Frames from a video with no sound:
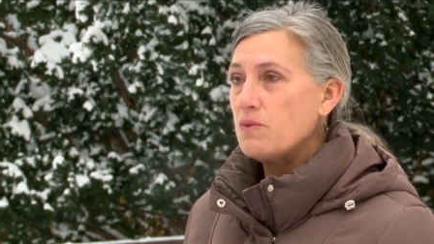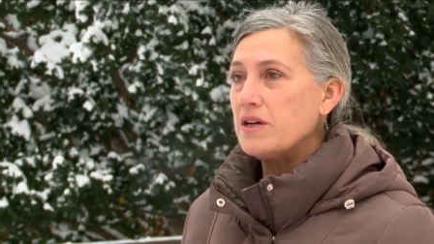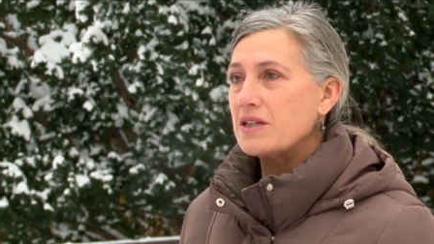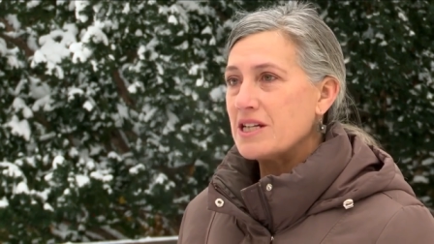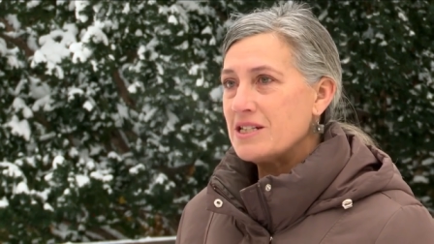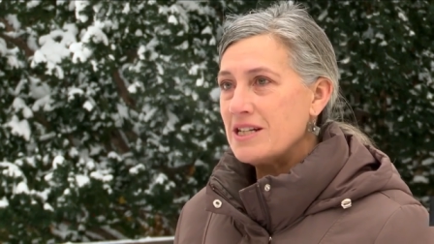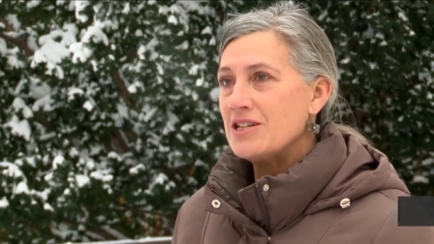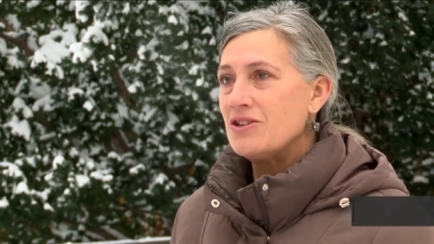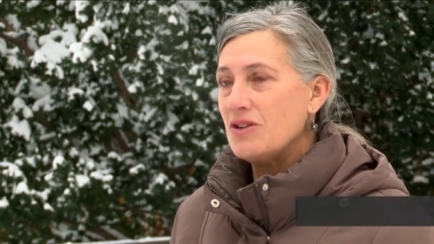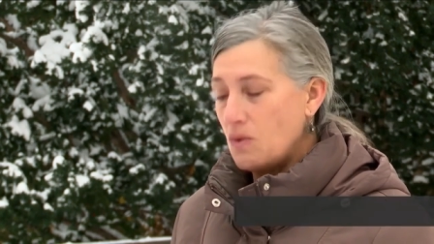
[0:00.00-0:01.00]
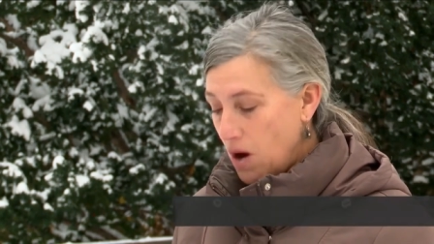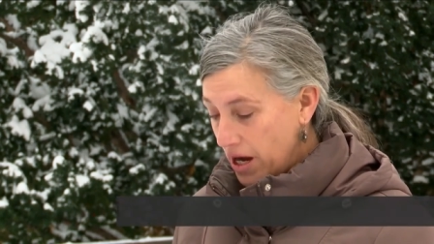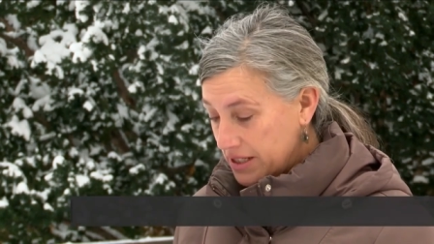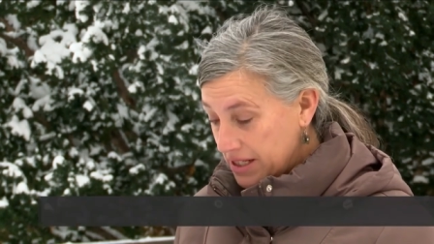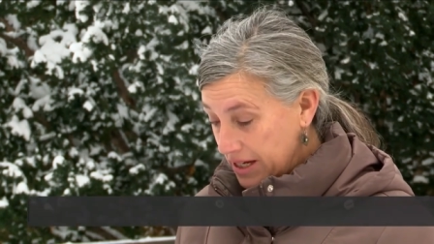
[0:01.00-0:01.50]
will continue to
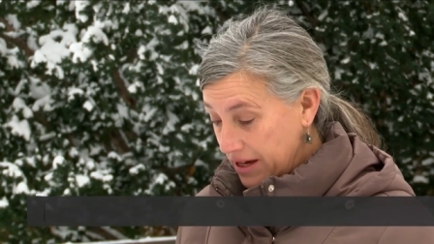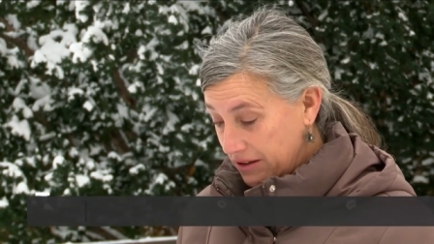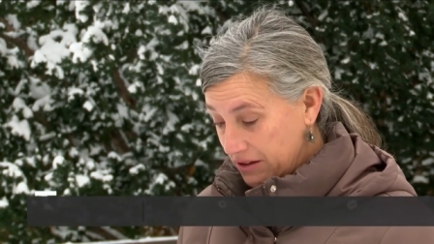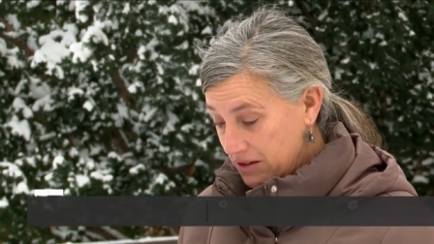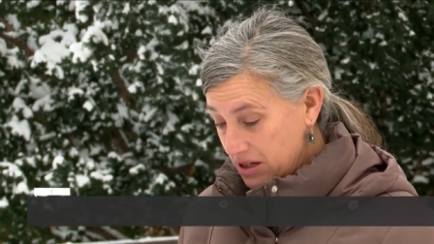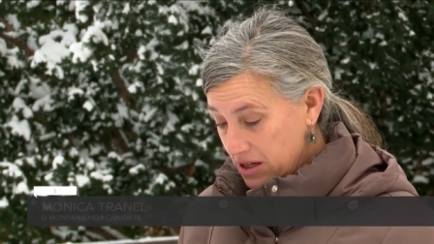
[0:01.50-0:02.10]
walk together.